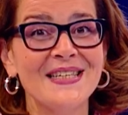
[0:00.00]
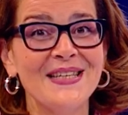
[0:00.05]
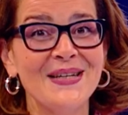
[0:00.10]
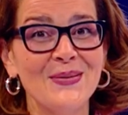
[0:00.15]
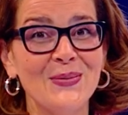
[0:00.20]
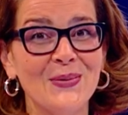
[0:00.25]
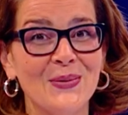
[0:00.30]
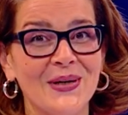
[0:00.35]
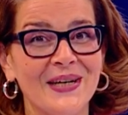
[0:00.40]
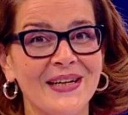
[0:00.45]

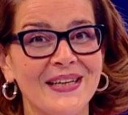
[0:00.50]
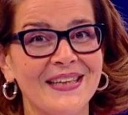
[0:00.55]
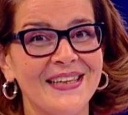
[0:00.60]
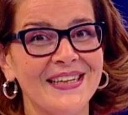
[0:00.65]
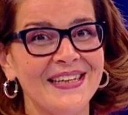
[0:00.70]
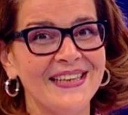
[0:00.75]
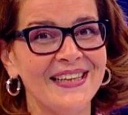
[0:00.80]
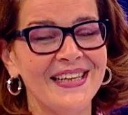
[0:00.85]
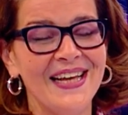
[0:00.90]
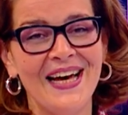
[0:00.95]
the
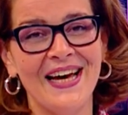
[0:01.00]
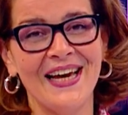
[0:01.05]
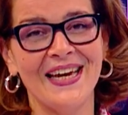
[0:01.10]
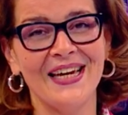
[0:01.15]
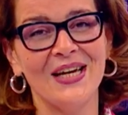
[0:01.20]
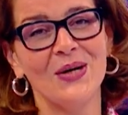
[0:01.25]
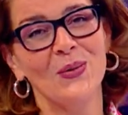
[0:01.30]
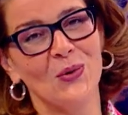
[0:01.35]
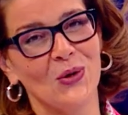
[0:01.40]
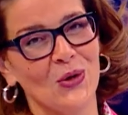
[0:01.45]
weather
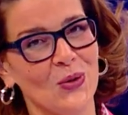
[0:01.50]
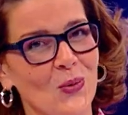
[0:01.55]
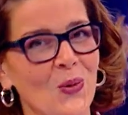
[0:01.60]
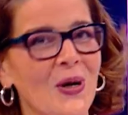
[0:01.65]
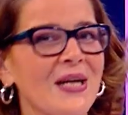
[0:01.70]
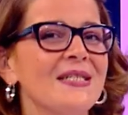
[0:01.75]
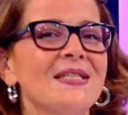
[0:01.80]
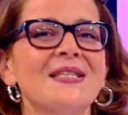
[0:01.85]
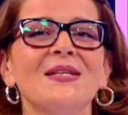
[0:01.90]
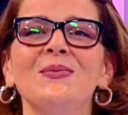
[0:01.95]
like? Or
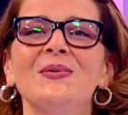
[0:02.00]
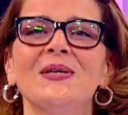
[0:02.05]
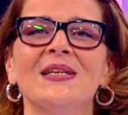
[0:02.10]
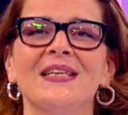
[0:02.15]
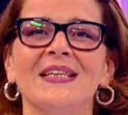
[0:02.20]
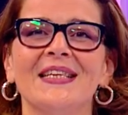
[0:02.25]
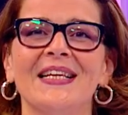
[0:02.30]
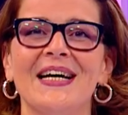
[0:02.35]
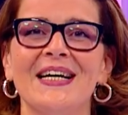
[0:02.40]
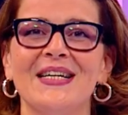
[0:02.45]
what's the
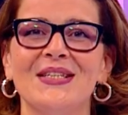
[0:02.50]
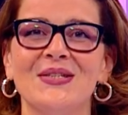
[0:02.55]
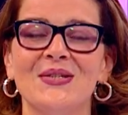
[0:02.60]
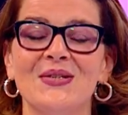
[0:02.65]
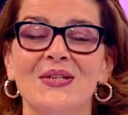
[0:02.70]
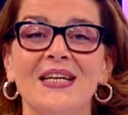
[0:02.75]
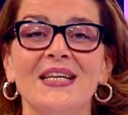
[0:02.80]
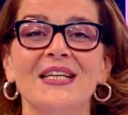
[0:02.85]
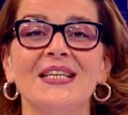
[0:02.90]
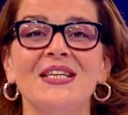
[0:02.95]
weather like
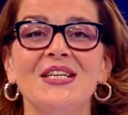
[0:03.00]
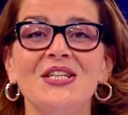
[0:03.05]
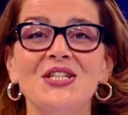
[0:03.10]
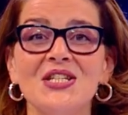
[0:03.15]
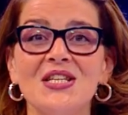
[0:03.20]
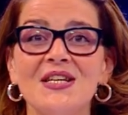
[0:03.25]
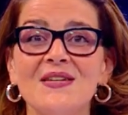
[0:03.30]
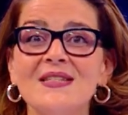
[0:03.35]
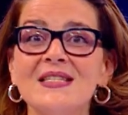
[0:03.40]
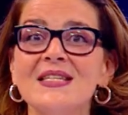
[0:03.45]
today?
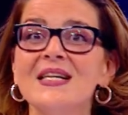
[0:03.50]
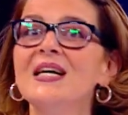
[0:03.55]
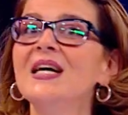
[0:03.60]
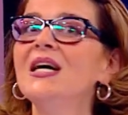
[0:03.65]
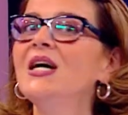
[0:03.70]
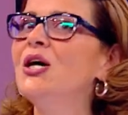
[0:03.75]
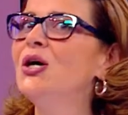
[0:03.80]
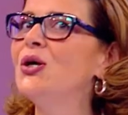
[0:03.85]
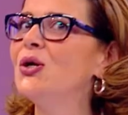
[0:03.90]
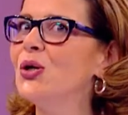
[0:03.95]
Nishnas,
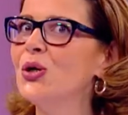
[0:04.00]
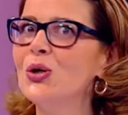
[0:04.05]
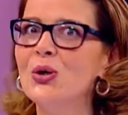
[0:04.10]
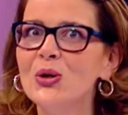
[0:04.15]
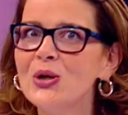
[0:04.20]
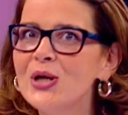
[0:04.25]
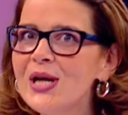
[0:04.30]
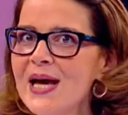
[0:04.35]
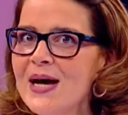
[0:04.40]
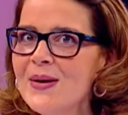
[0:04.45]
është
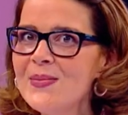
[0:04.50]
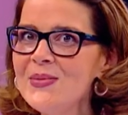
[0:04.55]
rokurja